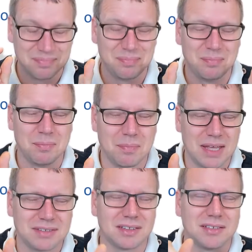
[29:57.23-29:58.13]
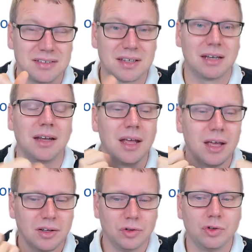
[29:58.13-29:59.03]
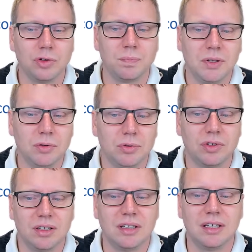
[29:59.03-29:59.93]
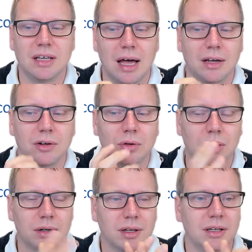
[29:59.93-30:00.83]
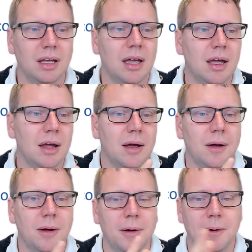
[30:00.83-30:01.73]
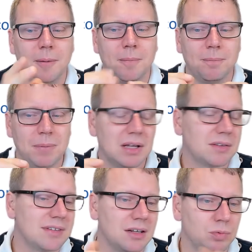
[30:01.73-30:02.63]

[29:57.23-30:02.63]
message sent, you should be using the ICO logging, because that's